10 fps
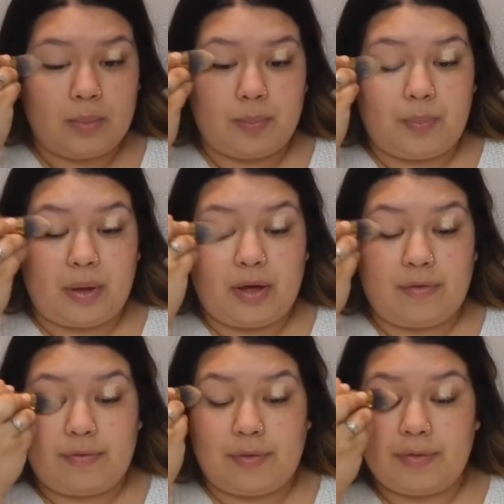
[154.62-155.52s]

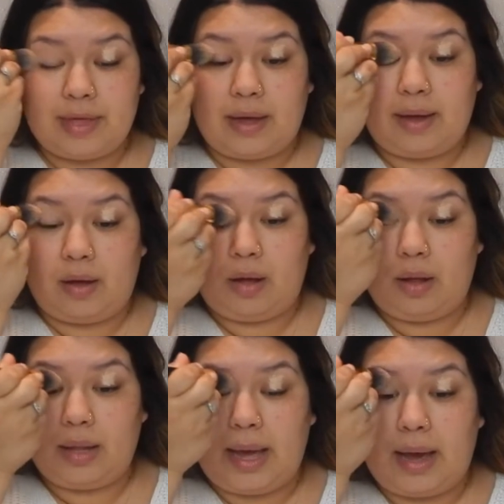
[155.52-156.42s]
buff that
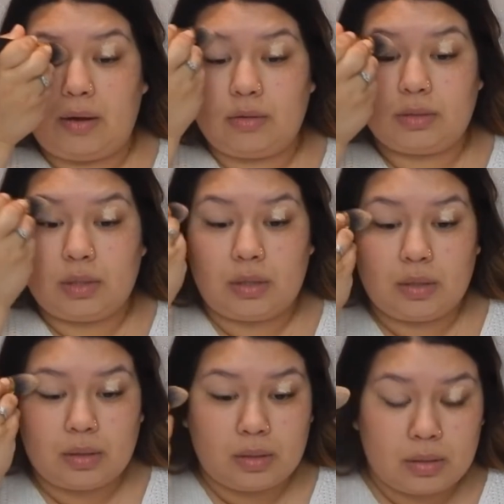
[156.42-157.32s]
all out
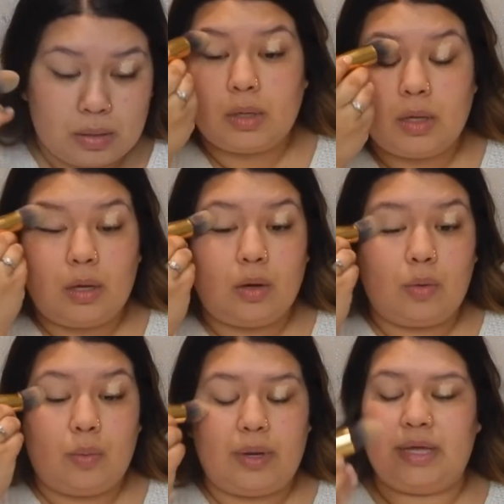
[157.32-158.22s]

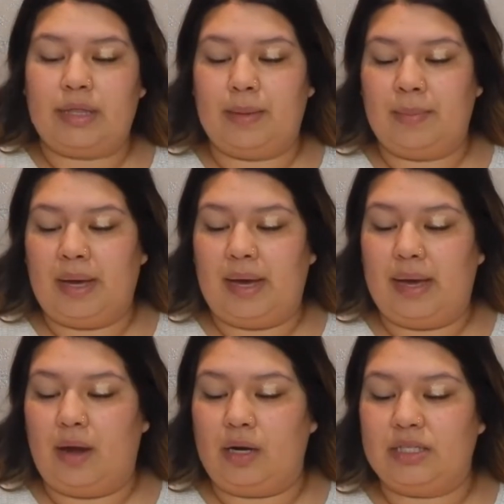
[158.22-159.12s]
with
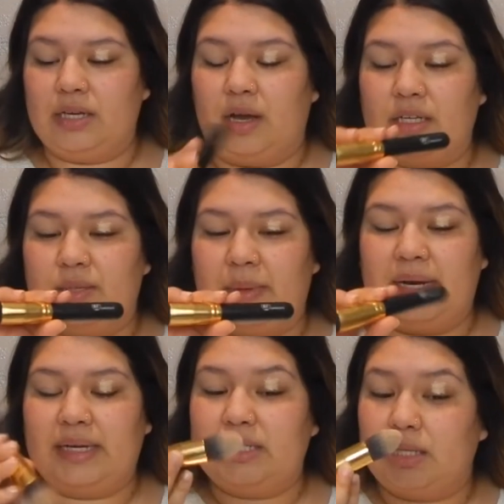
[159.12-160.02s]
my RC
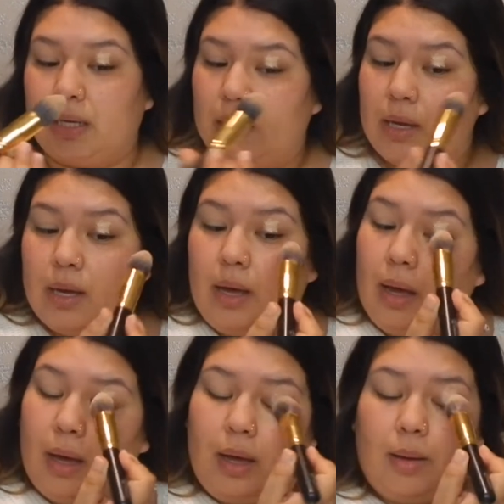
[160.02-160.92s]
Cosmetics
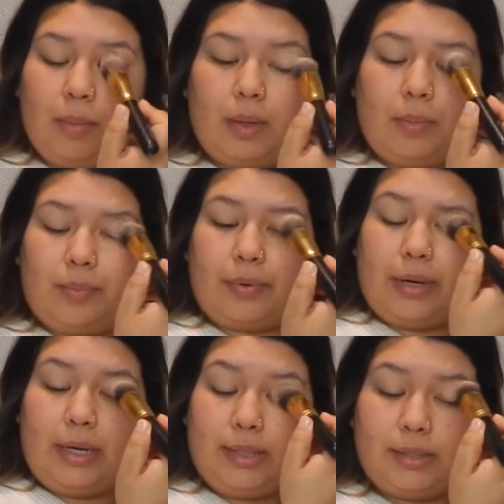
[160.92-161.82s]

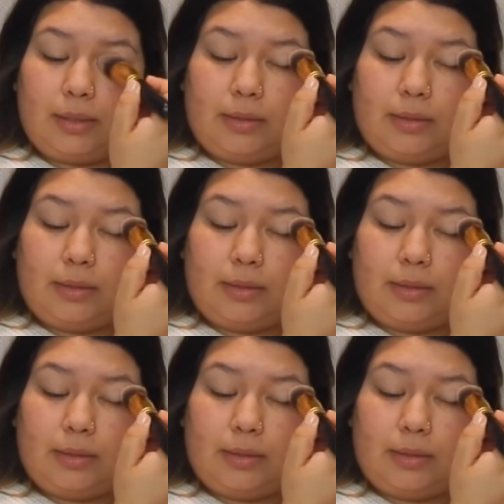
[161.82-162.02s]
brush.